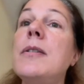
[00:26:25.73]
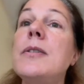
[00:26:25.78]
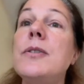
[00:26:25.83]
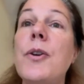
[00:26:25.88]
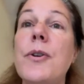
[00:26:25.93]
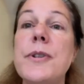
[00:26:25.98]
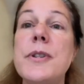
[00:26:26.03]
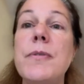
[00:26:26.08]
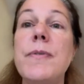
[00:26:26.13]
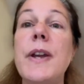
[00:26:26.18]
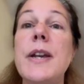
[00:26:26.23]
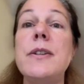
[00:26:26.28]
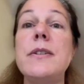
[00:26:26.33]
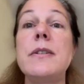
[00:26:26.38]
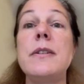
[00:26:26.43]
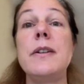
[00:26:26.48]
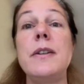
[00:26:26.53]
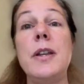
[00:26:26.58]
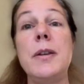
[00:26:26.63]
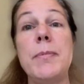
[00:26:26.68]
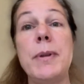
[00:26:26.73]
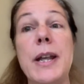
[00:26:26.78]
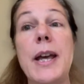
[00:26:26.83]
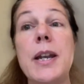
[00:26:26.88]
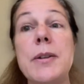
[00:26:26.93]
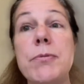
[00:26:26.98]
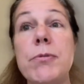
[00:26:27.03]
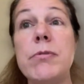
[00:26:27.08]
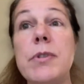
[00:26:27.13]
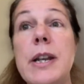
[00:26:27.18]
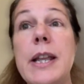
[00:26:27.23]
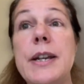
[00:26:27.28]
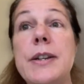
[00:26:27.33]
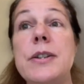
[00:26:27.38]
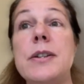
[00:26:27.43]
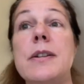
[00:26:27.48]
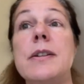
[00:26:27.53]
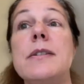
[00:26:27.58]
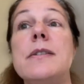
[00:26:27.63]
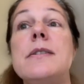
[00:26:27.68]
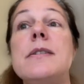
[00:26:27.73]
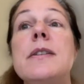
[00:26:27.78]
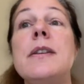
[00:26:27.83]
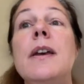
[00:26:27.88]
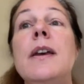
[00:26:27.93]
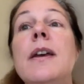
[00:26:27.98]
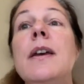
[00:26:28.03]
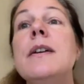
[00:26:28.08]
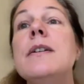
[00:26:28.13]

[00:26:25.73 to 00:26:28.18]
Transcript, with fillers: conservation and human animal relations.